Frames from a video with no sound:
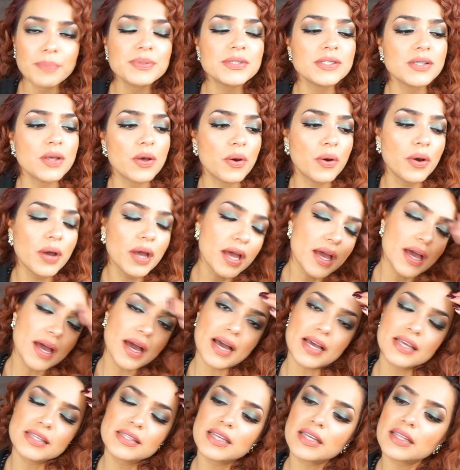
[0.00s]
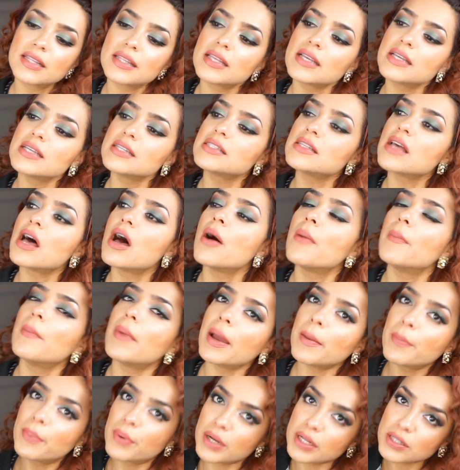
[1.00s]
So I did this,
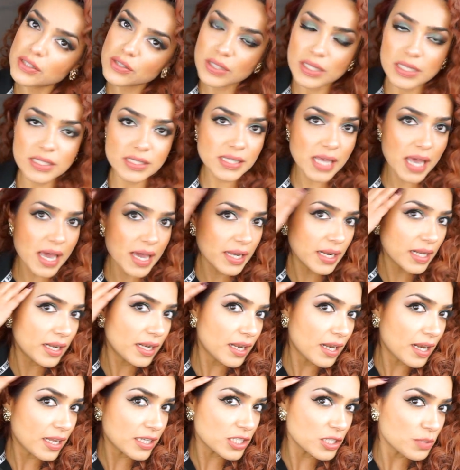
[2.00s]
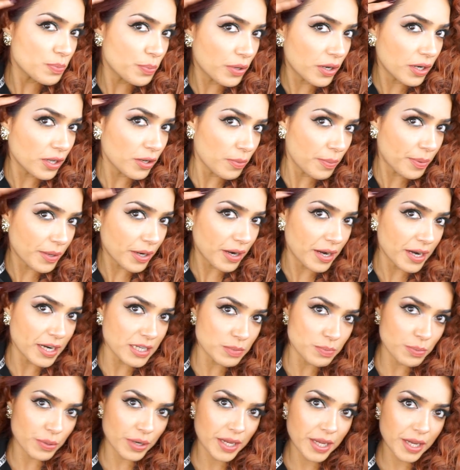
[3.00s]
I put it to the side, and then I just put a little bit of
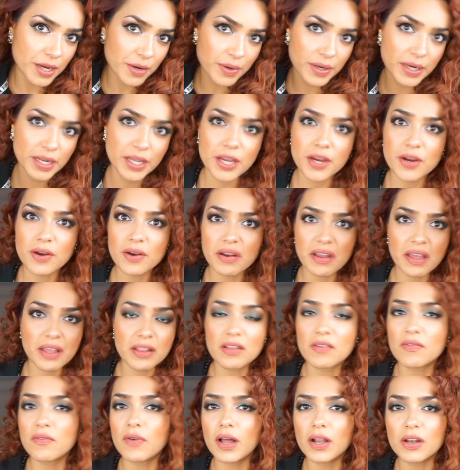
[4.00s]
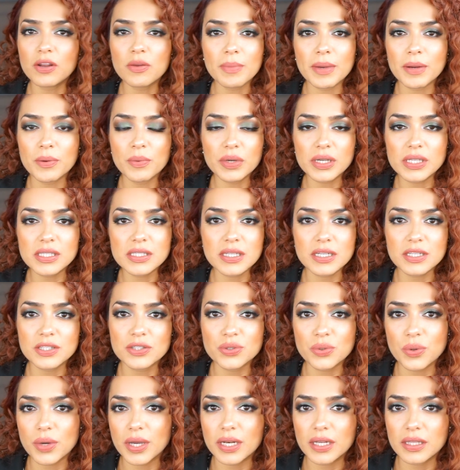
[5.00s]
hairspray here and here, and the volume, I really didn't
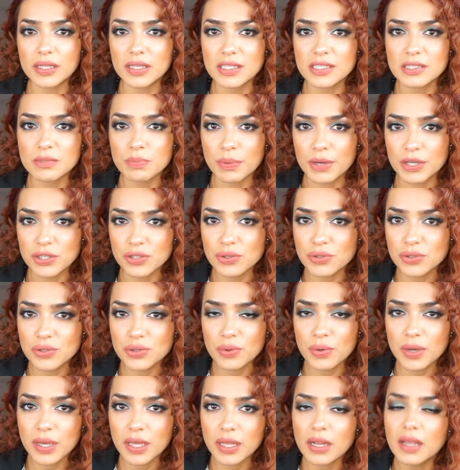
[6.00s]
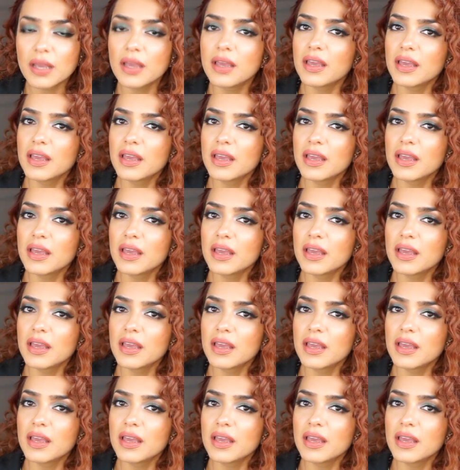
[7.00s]
do anything special to it.